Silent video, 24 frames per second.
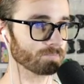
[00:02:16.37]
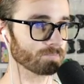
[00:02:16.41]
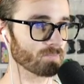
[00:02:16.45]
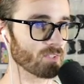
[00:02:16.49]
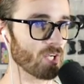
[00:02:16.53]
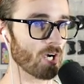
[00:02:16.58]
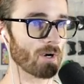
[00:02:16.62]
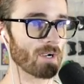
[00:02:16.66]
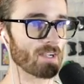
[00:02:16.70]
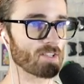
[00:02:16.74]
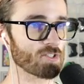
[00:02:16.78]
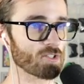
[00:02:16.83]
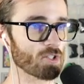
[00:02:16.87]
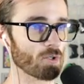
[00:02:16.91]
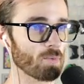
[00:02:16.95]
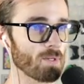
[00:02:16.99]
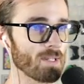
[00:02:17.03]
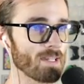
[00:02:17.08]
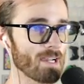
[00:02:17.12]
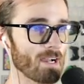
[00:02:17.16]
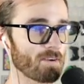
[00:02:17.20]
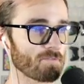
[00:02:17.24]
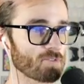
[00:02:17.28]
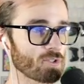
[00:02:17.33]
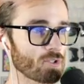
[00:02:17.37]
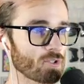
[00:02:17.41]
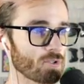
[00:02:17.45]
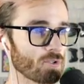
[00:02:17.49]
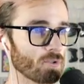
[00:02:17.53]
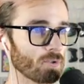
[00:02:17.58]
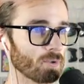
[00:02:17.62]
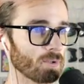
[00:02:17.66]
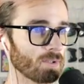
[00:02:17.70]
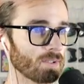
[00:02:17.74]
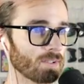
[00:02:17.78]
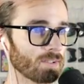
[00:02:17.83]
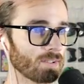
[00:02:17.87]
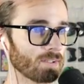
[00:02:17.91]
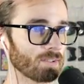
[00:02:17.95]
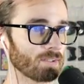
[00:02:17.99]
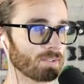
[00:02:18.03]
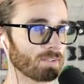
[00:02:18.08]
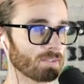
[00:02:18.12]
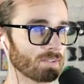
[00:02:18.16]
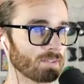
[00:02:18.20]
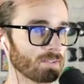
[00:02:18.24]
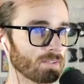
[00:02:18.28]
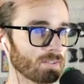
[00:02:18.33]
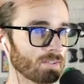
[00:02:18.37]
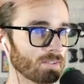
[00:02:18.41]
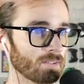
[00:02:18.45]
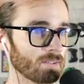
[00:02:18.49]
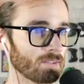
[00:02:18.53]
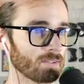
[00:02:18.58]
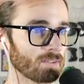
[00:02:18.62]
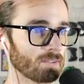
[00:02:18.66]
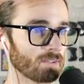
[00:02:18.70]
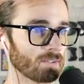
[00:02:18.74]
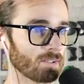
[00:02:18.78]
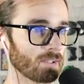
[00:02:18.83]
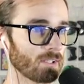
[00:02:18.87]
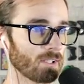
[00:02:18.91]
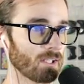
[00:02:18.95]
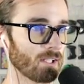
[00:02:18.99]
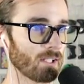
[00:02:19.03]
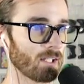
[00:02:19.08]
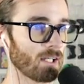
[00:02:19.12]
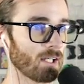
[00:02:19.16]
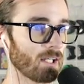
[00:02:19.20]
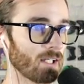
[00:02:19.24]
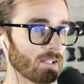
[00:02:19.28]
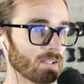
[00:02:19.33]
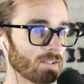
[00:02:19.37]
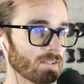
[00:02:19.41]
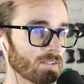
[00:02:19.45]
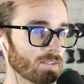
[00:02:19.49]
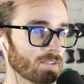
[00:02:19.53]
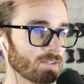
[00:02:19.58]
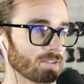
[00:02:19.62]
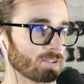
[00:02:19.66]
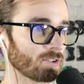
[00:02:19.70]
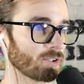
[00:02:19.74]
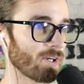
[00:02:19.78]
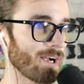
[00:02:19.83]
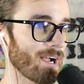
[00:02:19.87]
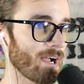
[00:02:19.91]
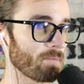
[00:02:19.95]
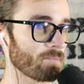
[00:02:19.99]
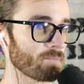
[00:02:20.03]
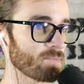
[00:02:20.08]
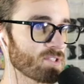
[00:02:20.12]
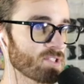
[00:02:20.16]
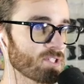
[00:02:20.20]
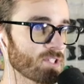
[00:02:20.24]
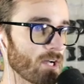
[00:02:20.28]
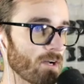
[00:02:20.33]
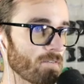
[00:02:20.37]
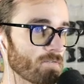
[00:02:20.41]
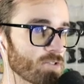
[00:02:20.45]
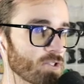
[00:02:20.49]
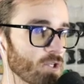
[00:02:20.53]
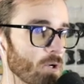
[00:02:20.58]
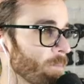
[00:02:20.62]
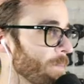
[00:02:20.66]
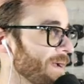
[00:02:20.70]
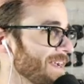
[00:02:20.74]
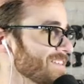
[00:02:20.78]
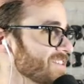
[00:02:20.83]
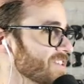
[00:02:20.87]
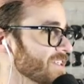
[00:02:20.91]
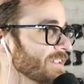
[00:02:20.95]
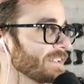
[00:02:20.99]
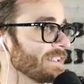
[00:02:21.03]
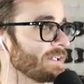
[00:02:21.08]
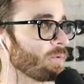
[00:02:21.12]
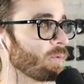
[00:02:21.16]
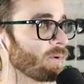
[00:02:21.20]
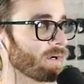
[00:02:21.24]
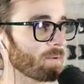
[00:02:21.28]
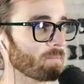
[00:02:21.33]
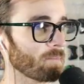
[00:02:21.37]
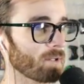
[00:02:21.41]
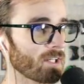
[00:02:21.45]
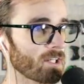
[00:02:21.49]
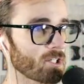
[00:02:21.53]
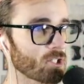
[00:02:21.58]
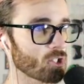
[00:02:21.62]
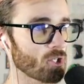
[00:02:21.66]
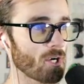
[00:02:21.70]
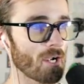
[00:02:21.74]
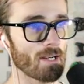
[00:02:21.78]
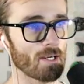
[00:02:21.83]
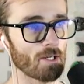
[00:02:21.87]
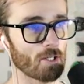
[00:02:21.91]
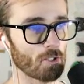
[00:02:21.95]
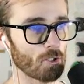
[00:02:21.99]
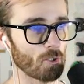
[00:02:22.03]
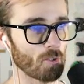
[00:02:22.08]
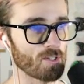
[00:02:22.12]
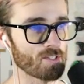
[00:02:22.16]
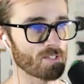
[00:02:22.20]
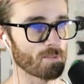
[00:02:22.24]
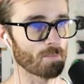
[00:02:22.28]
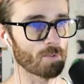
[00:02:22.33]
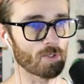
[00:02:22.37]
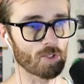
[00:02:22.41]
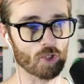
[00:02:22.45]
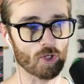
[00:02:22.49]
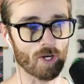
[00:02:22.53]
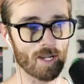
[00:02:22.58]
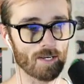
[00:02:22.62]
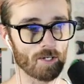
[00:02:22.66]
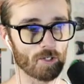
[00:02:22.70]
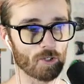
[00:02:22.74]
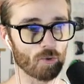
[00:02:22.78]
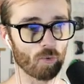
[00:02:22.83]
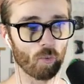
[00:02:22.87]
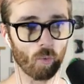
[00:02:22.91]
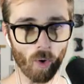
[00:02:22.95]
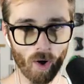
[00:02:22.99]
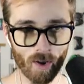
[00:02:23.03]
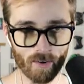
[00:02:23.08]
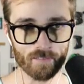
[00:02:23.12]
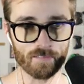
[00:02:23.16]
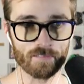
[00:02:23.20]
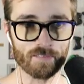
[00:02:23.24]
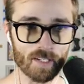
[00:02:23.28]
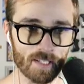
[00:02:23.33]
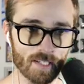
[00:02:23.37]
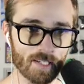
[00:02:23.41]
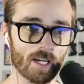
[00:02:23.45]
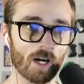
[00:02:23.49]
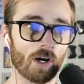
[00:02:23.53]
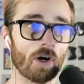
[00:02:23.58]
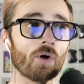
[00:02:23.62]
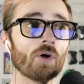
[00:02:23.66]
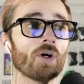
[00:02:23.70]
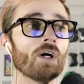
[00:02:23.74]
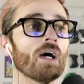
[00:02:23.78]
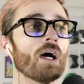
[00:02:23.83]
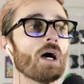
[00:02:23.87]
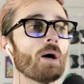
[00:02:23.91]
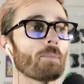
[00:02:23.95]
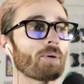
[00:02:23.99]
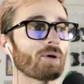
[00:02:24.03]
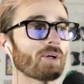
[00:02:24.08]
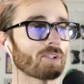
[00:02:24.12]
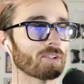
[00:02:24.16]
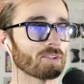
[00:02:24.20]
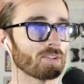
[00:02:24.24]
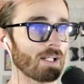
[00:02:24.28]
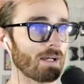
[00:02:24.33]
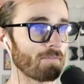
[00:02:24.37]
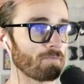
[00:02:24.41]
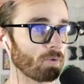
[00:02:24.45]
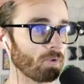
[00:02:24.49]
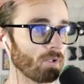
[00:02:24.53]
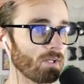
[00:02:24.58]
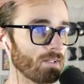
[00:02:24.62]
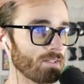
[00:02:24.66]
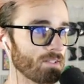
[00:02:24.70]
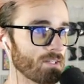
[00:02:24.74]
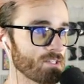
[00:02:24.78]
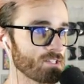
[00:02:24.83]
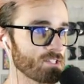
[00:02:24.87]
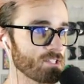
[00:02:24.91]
All right, so we have to uh, grab stuff. So basically what I'm gonna try to do is I'm gonna try to do one video per level in this